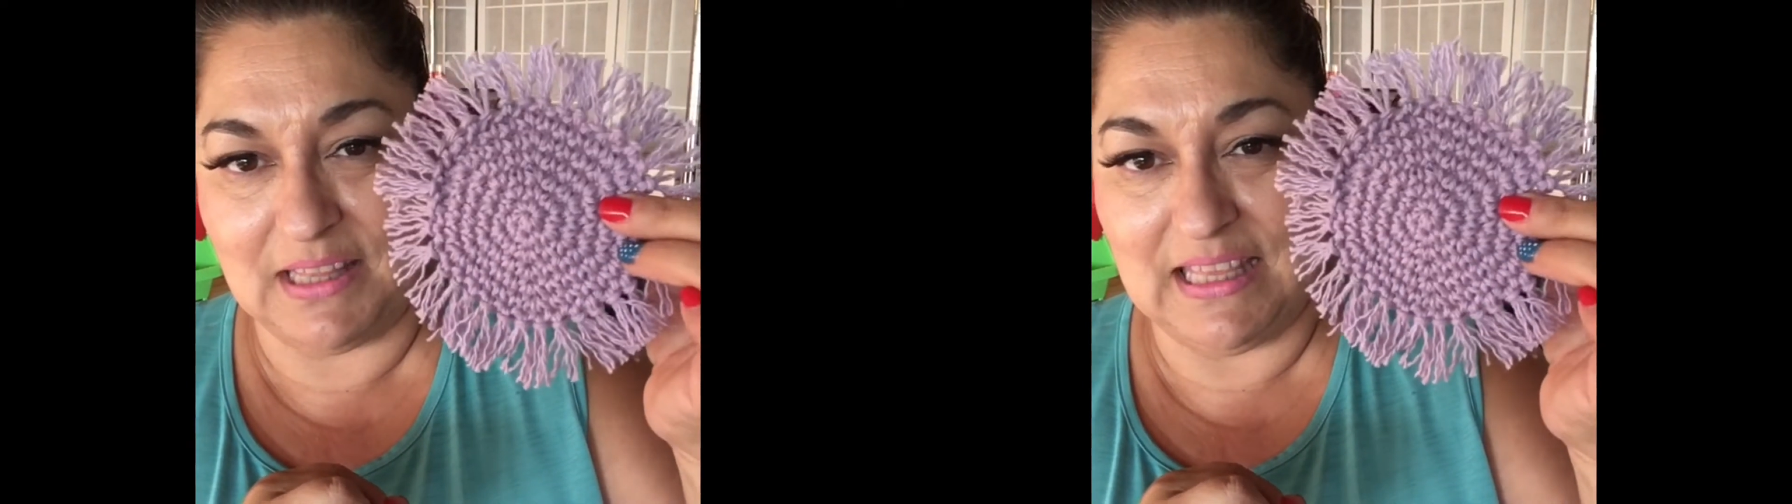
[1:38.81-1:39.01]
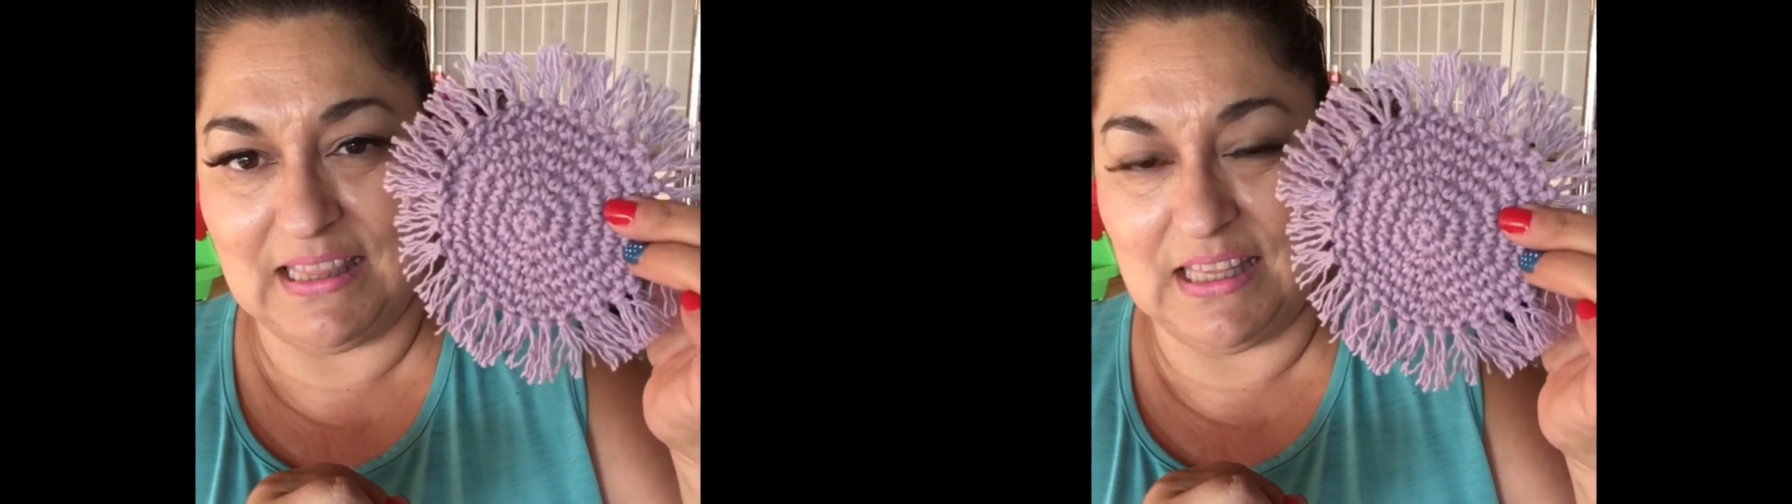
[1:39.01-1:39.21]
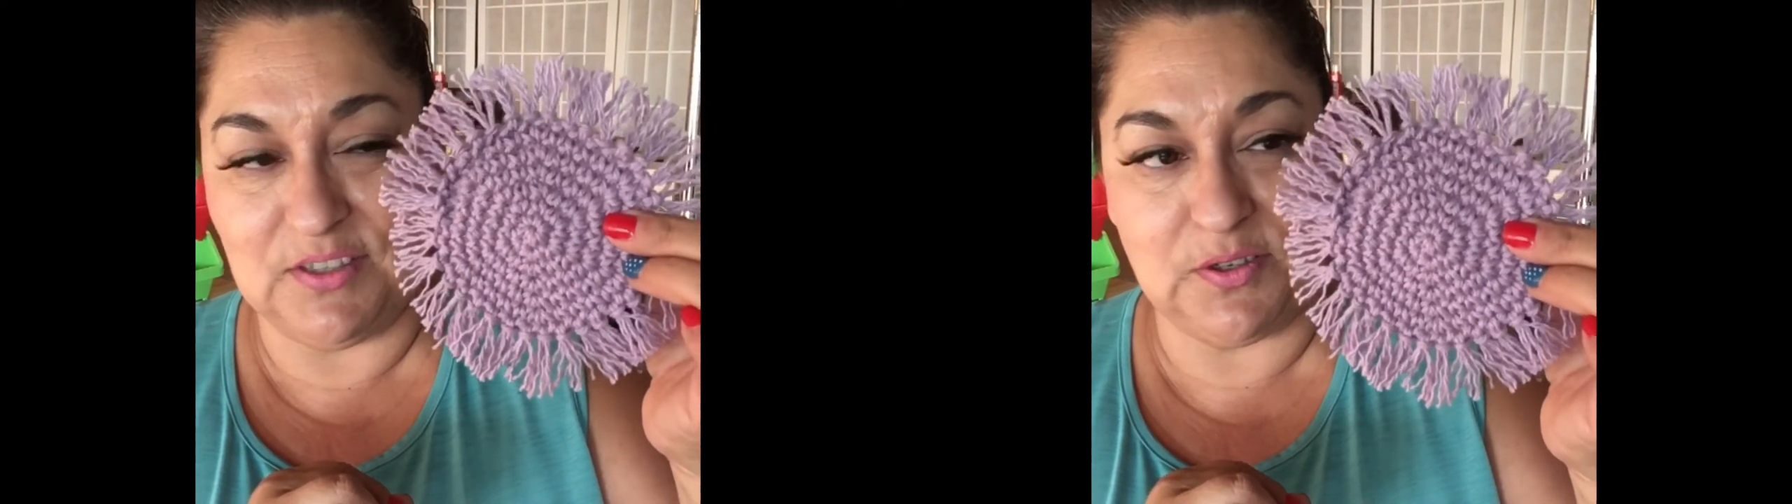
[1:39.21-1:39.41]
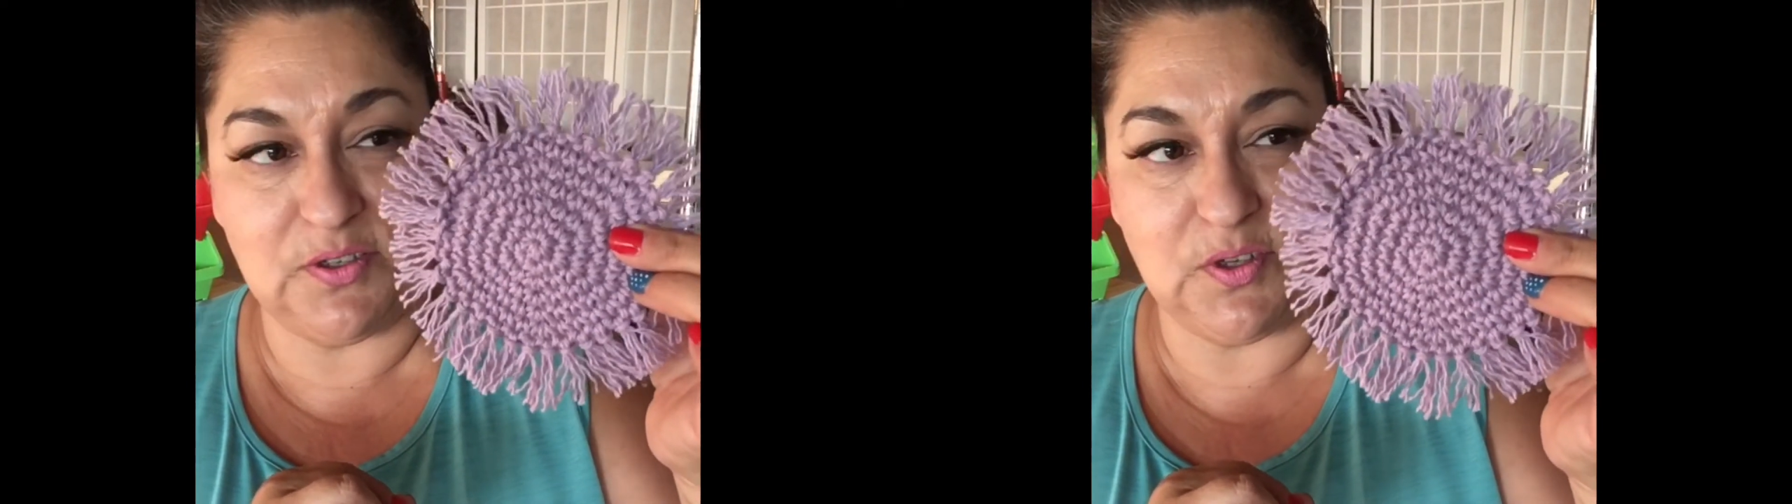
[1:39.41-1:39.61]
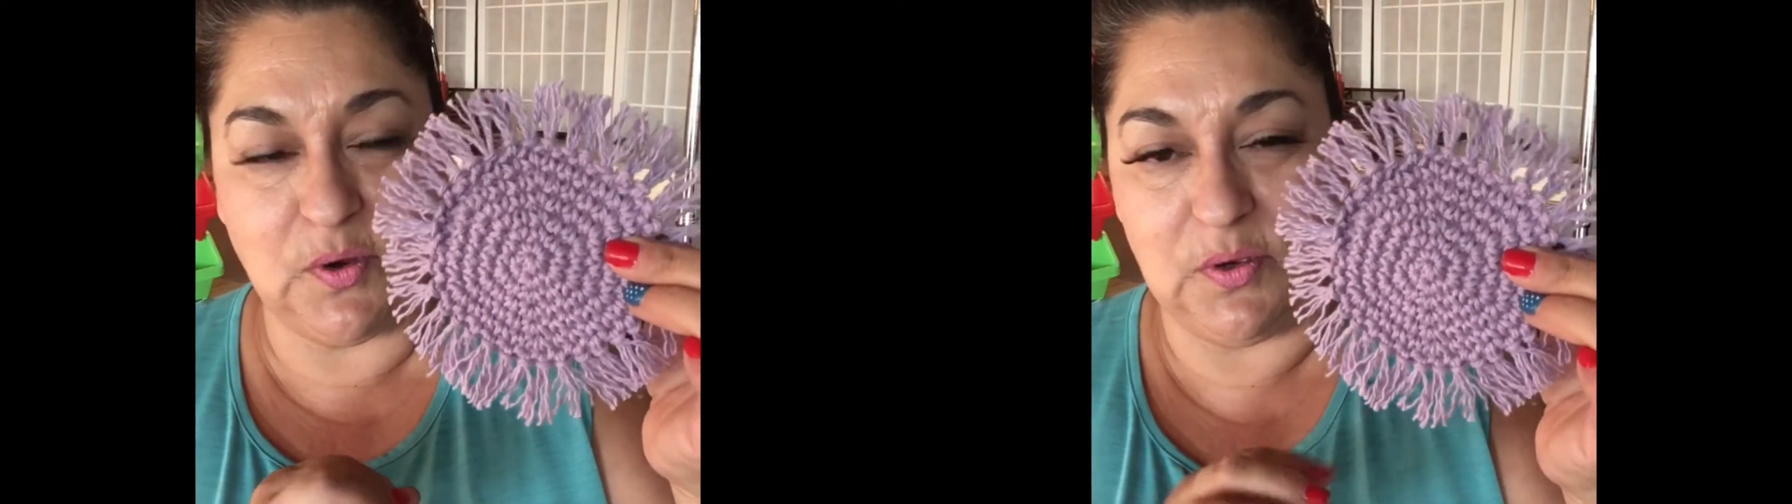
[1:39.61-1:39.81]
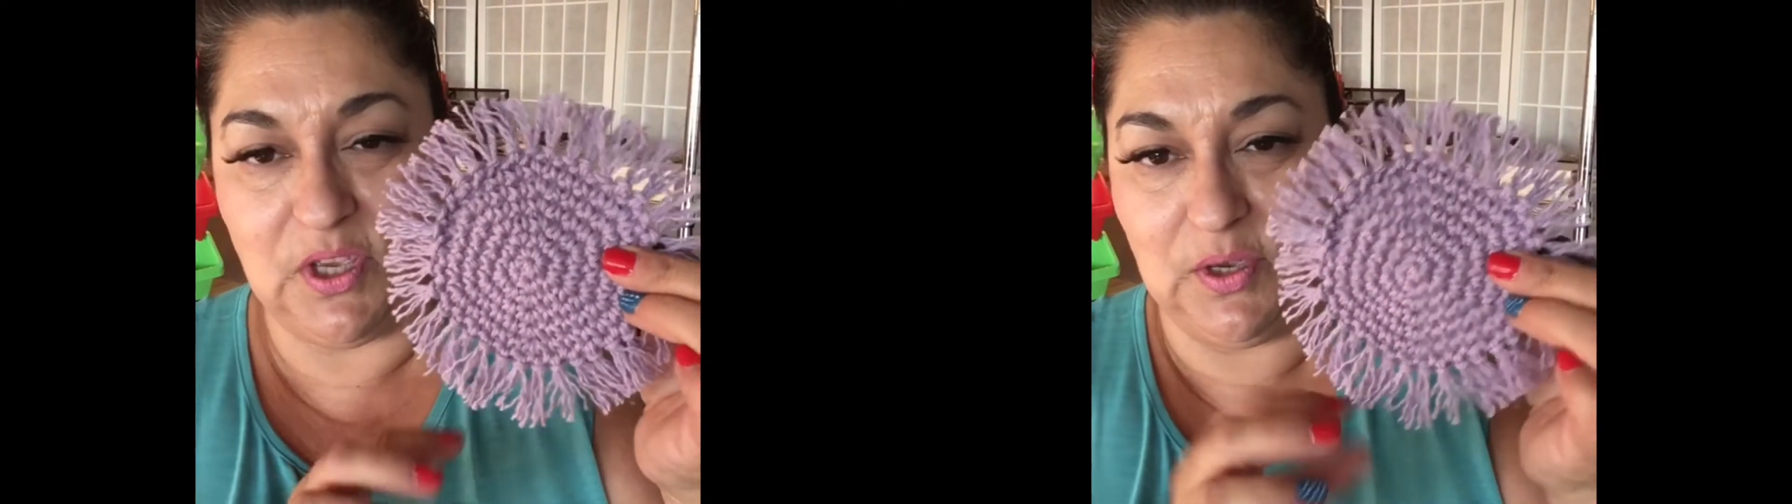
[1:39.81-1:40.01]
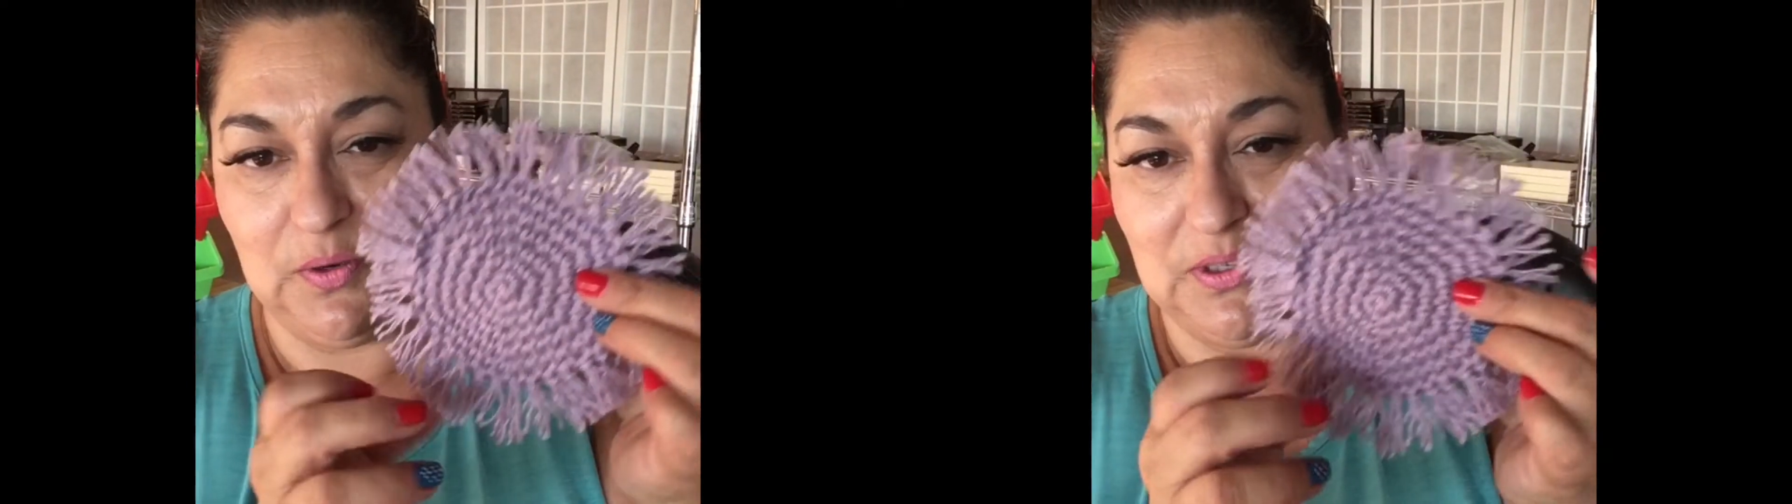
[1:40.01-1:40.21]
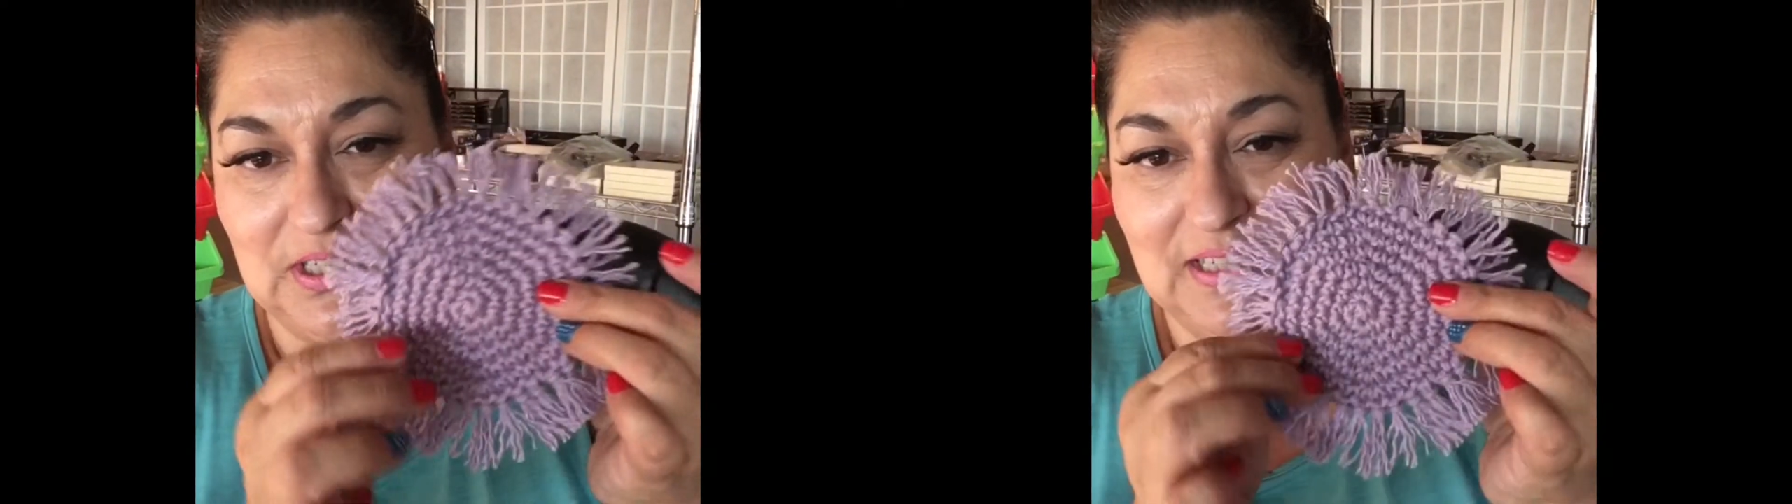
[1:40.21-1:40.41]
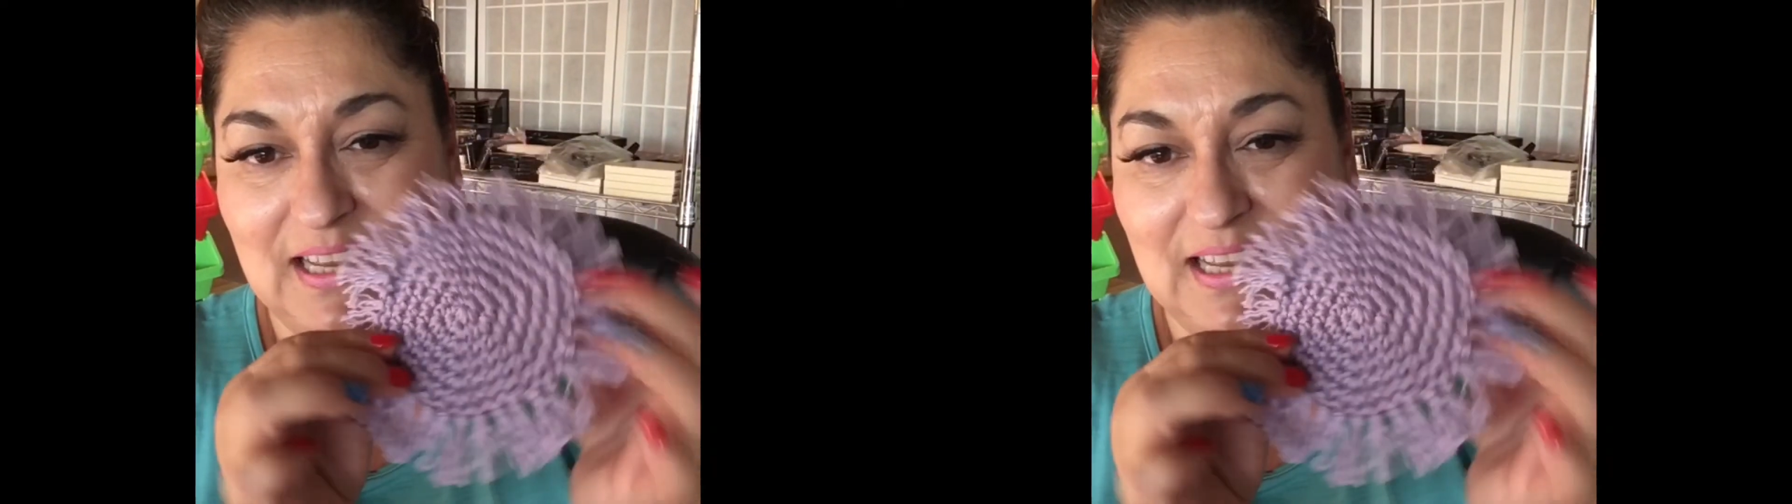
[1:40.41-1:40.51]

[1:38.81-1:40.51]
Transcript: I think these are so cute,